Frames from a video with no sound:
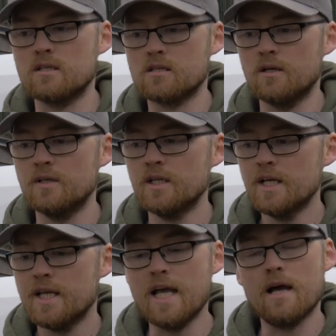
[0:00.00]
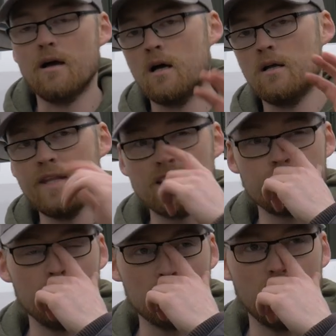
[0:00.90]
So yeah, next
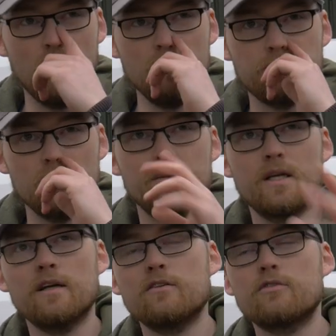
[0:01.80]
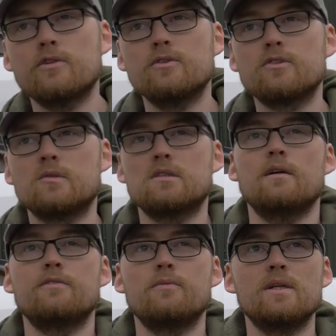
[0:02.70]
video, hopefully I'll be going through some
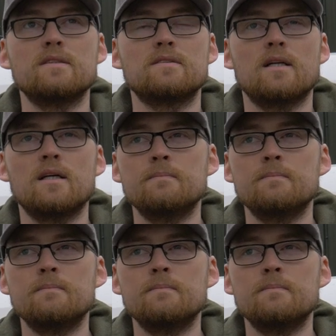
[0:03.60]
stuff with